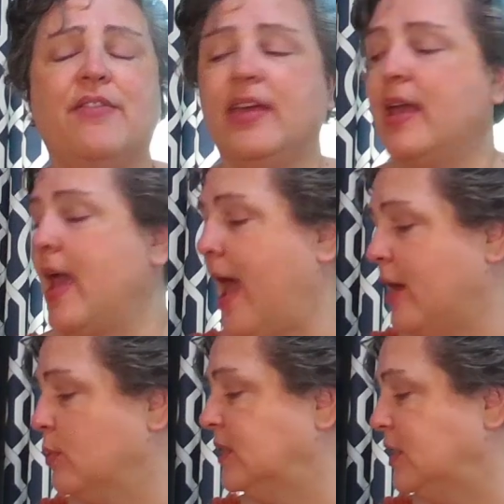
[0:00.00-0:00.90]
heavy
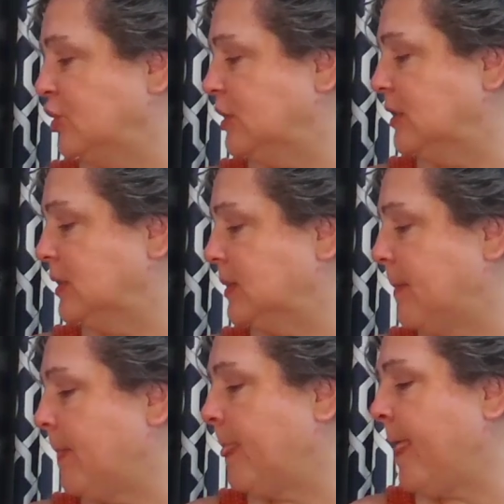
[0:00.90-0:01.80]
acquisitions.
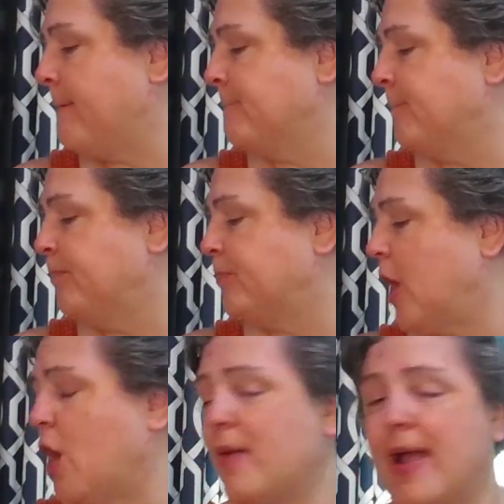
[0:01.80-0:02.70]

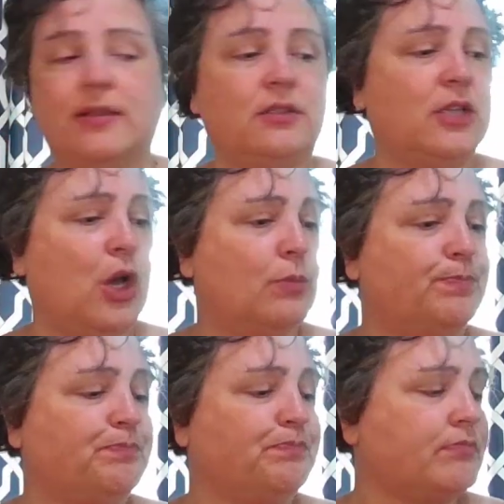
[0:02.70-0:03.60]
All right,
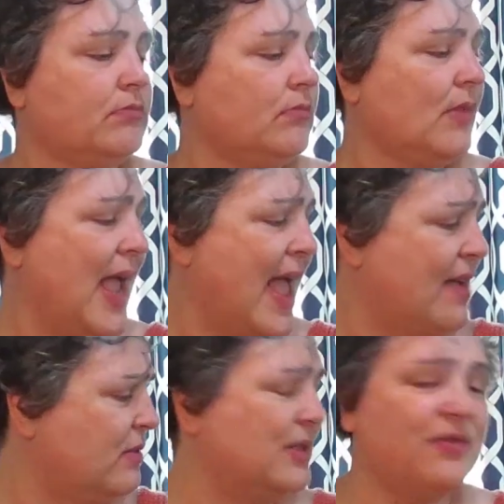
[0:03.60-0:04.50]
so I
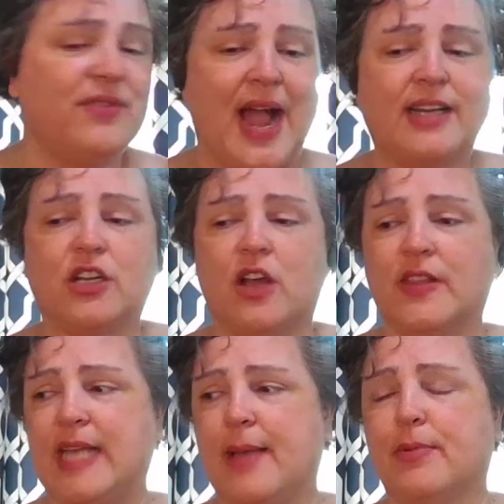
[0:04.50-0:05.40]
have them divided on
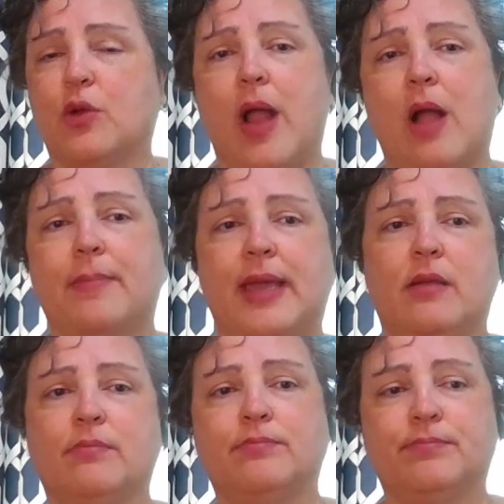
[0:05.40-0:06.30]
the table around
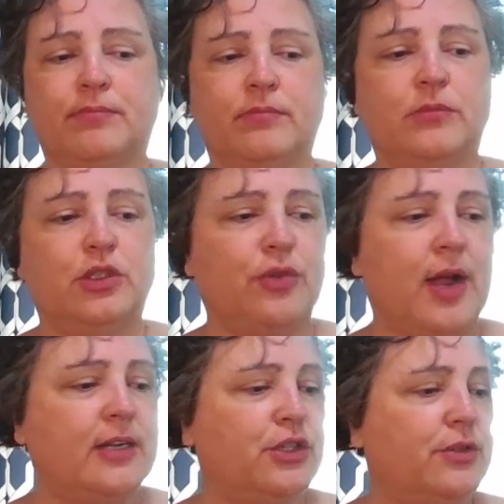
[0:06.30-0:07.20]
me to
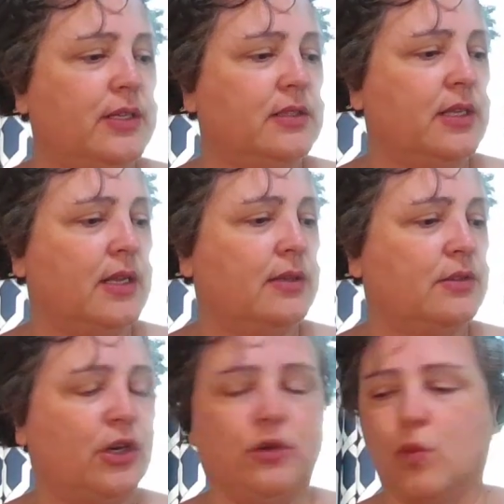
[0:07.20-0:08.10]
try to do this in a
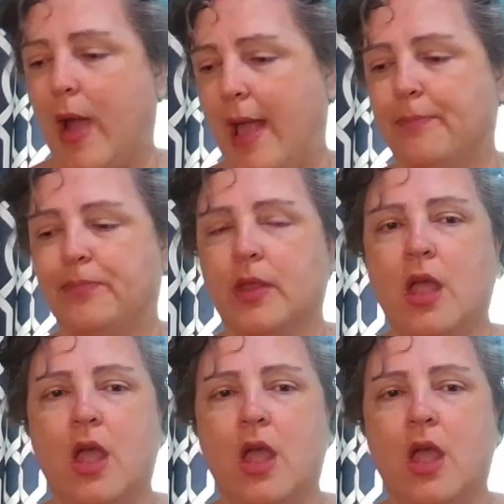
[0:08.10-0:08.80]
certain way.